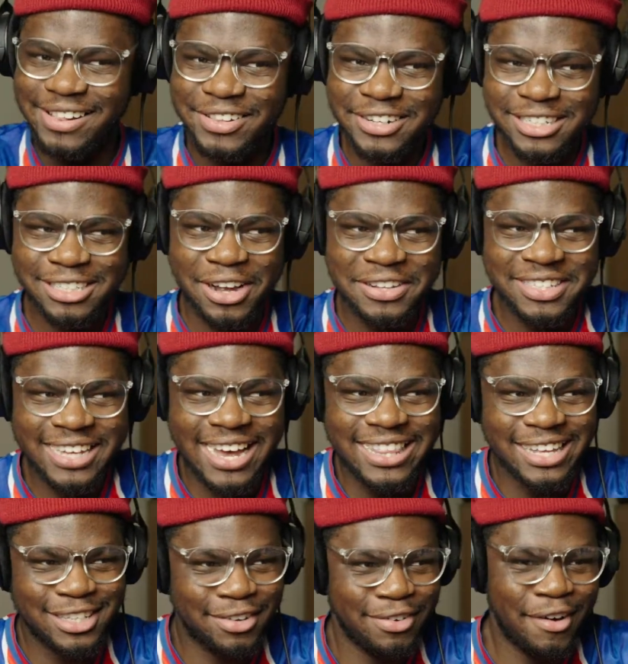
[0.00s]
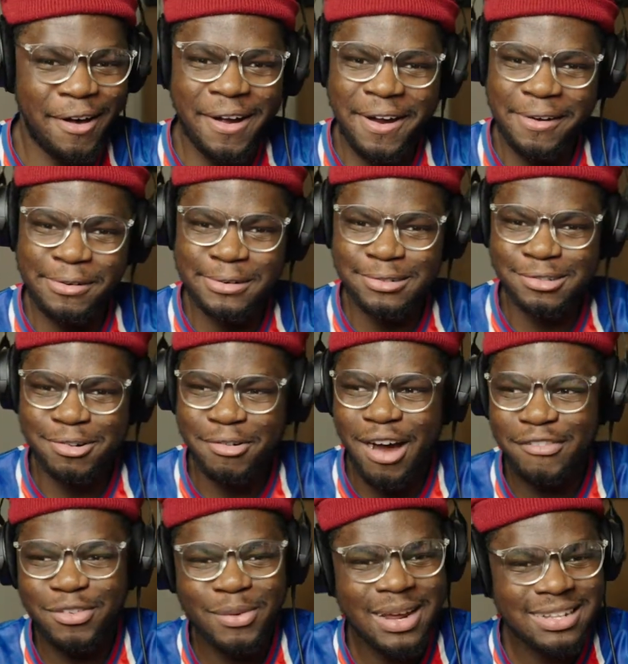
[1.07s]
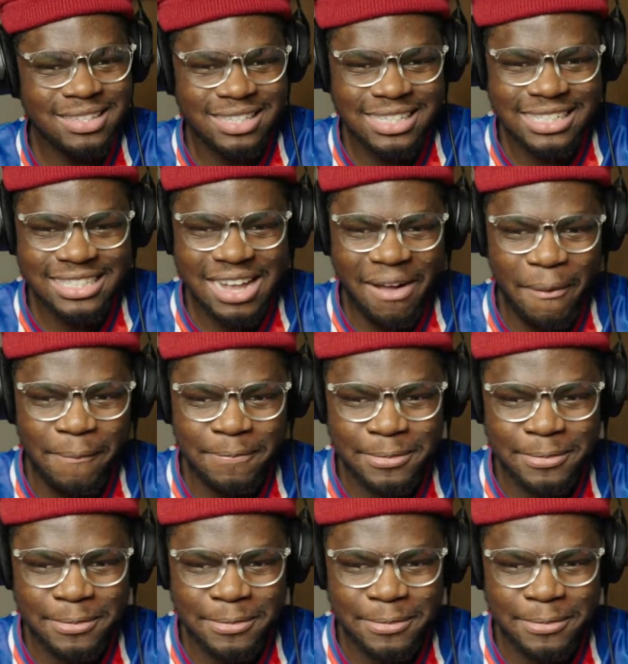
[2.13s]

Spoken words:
It looks onside thus far. We'll have to wait and see.